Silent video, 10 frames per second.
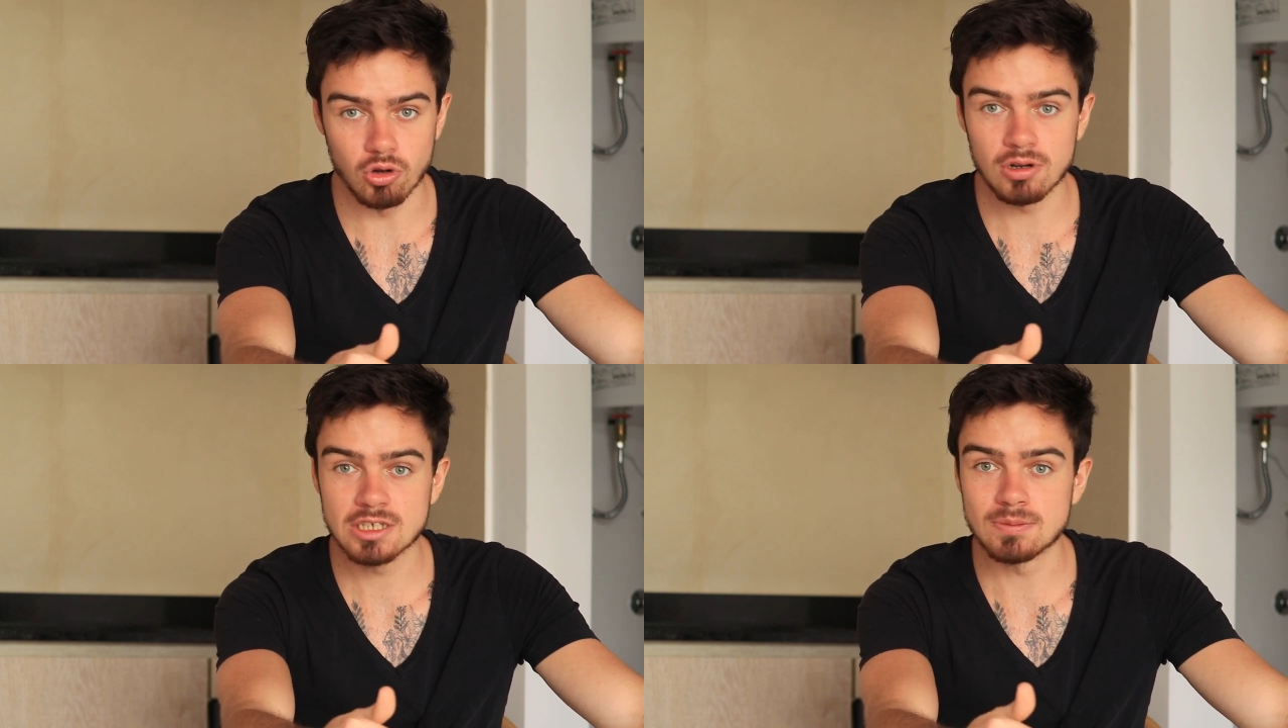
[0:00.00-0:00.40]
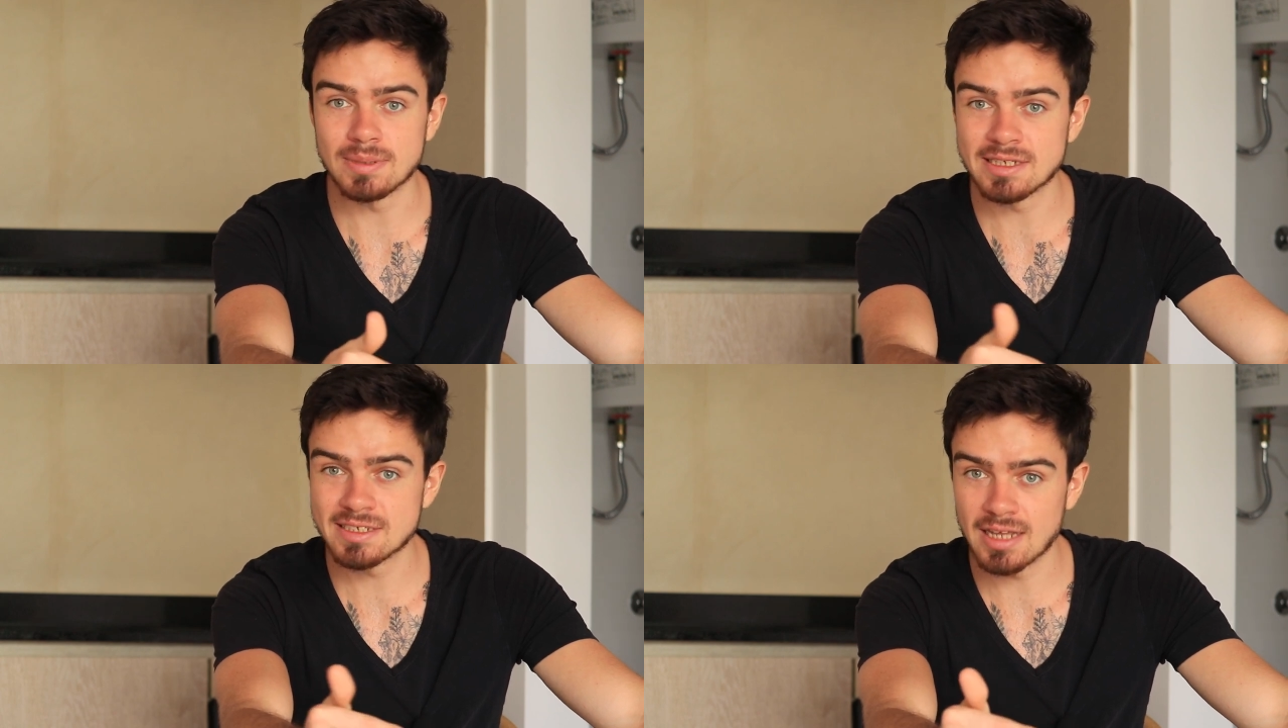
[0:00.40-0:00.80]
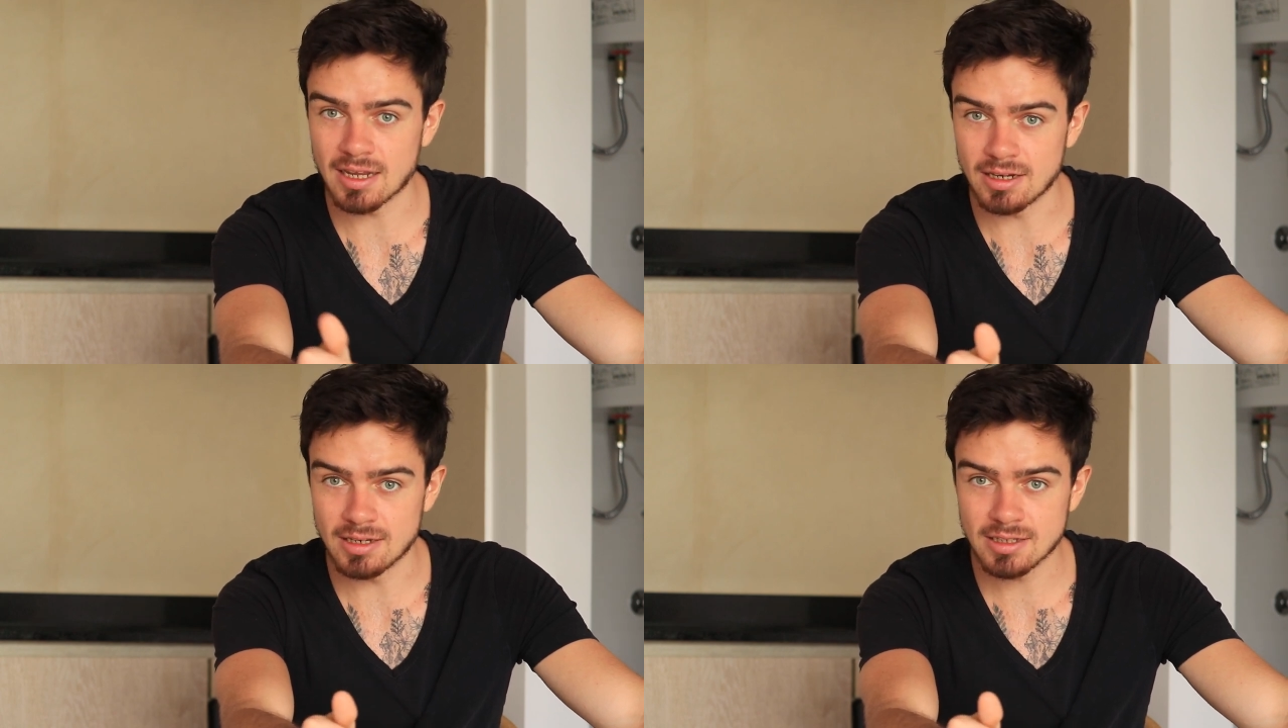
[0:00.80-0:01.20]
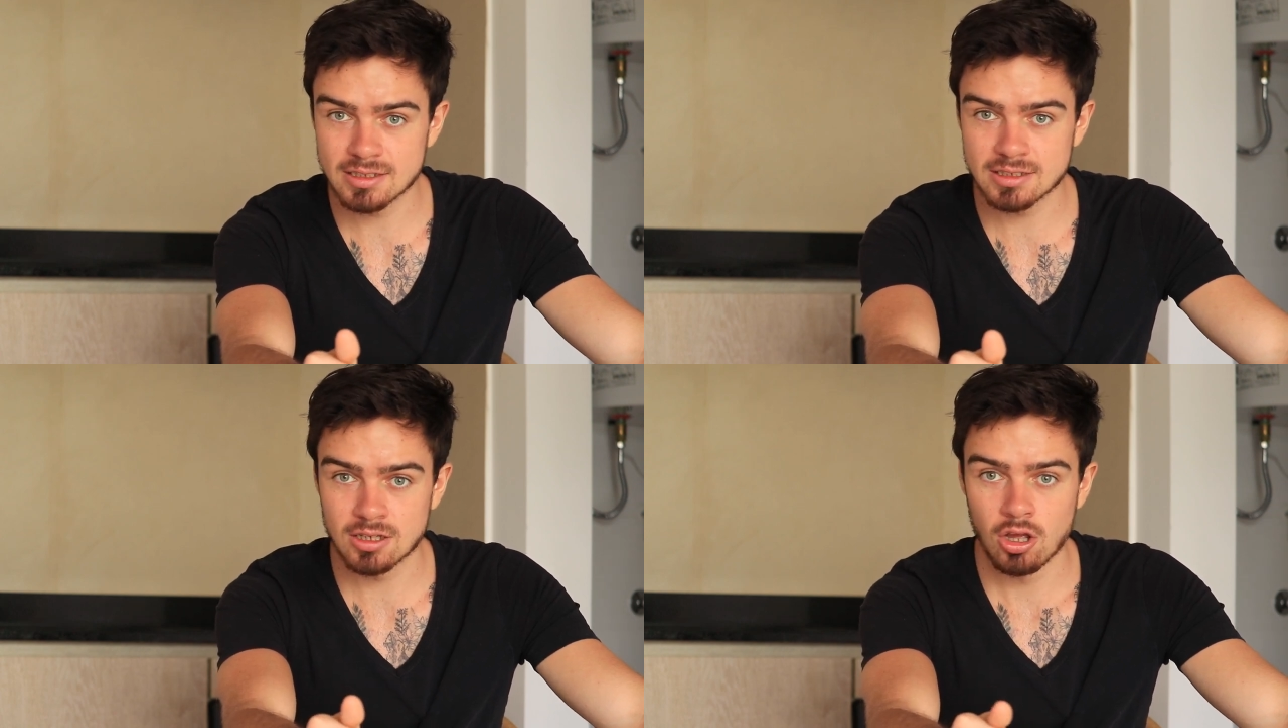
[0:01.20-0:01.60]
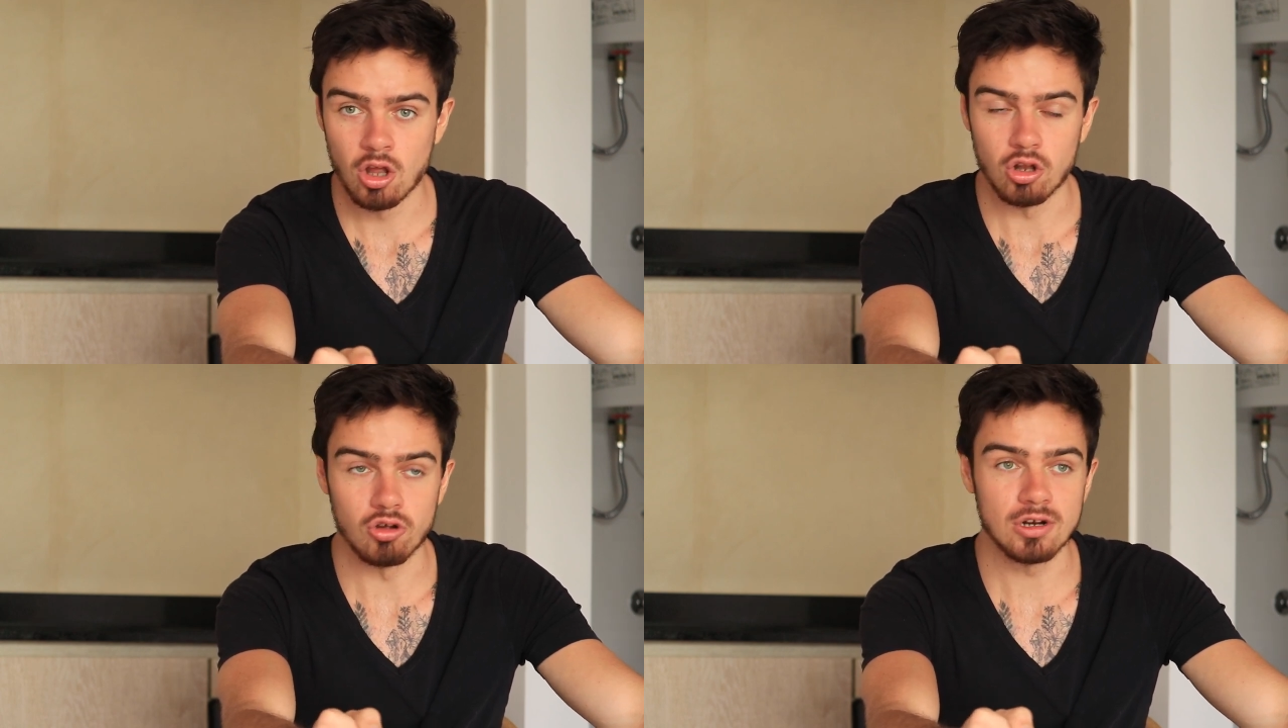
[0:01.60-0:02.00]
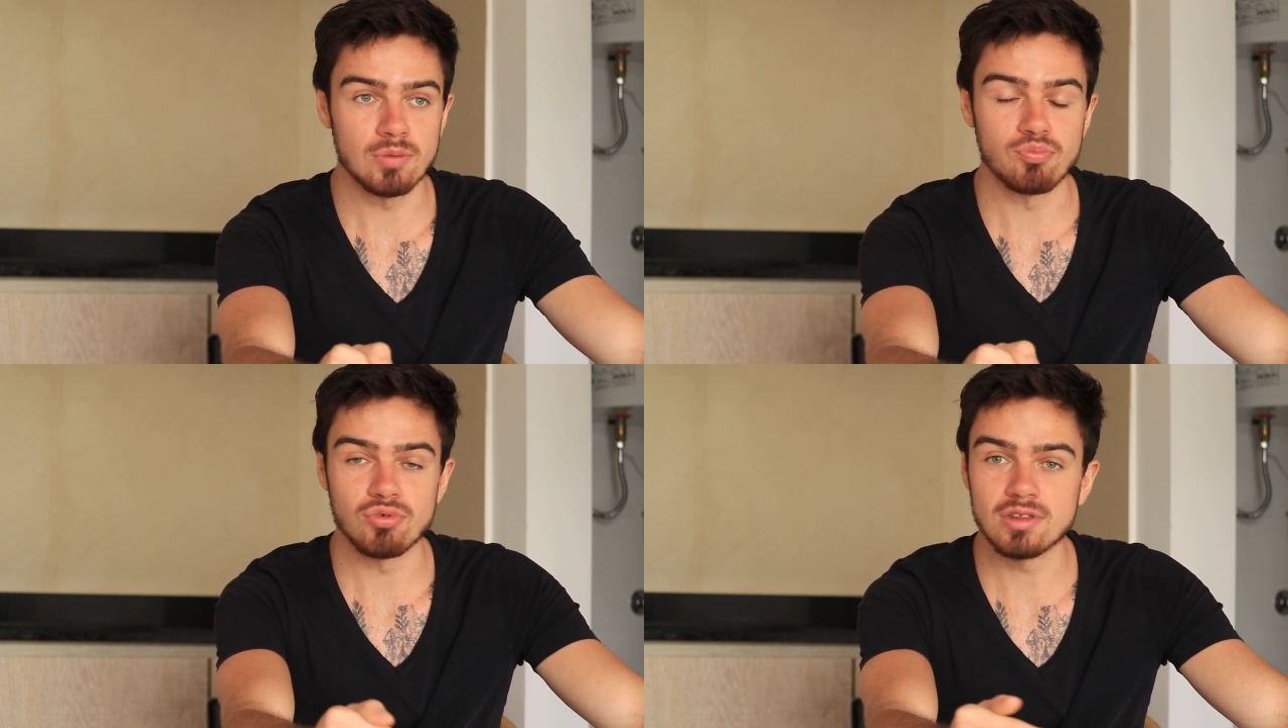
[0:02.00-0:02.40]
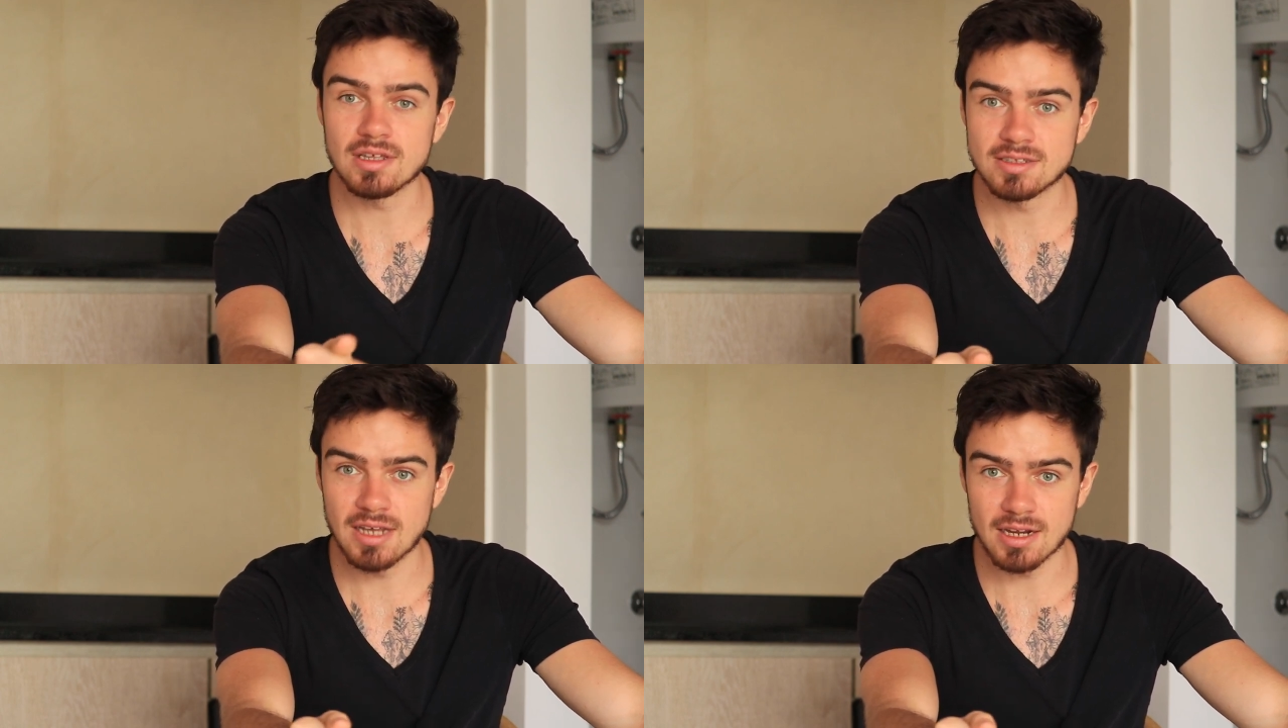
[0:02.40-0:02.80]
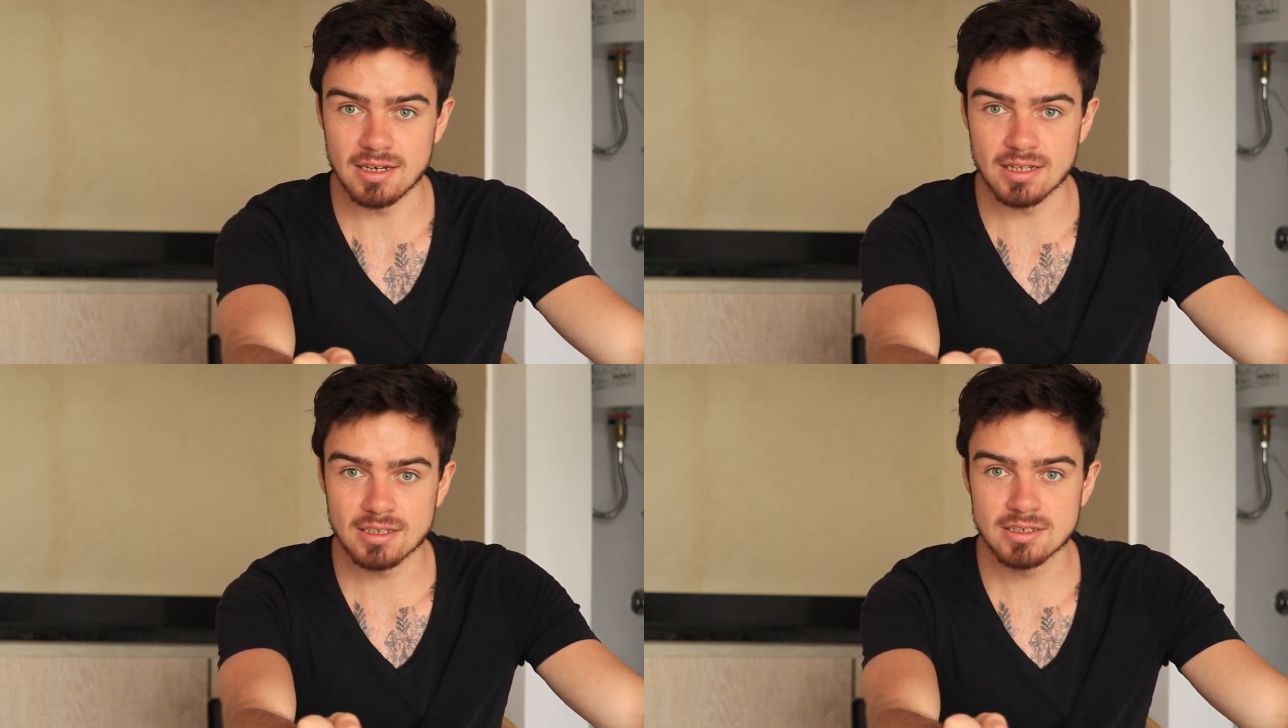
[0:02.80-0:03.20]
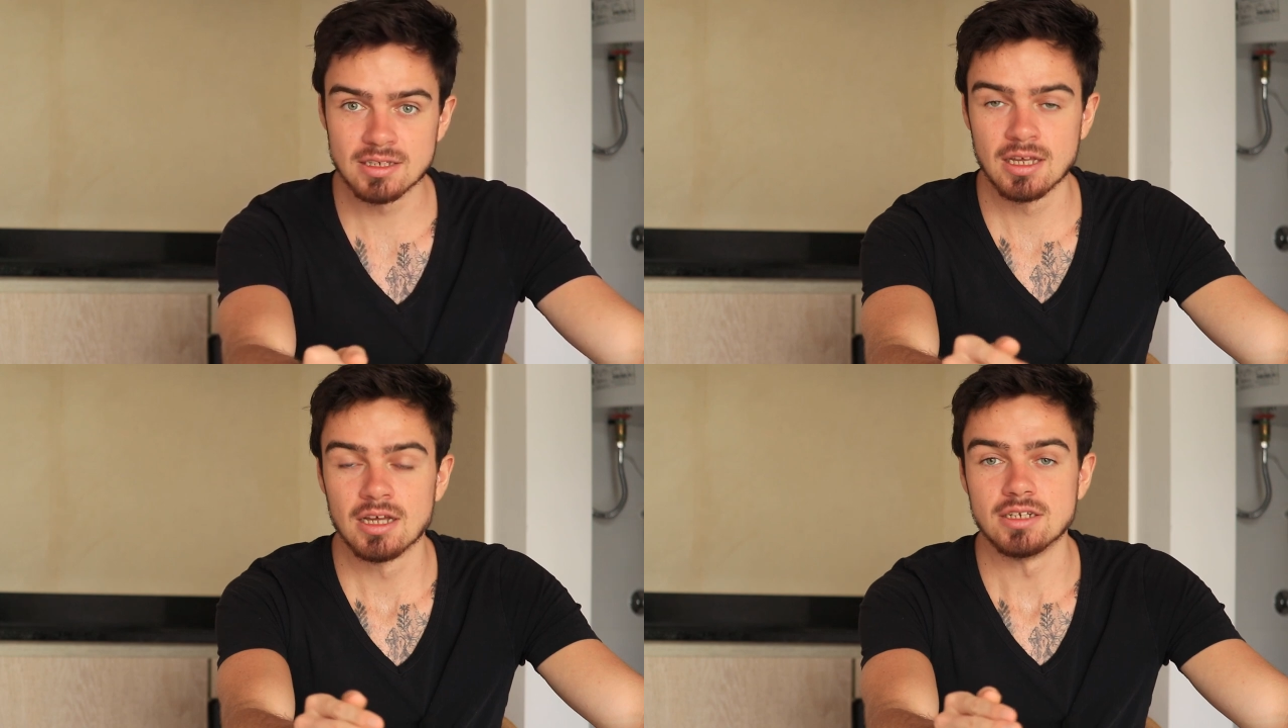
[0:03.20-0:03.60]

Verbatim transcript: Learning speech techniques, learning breathing techniques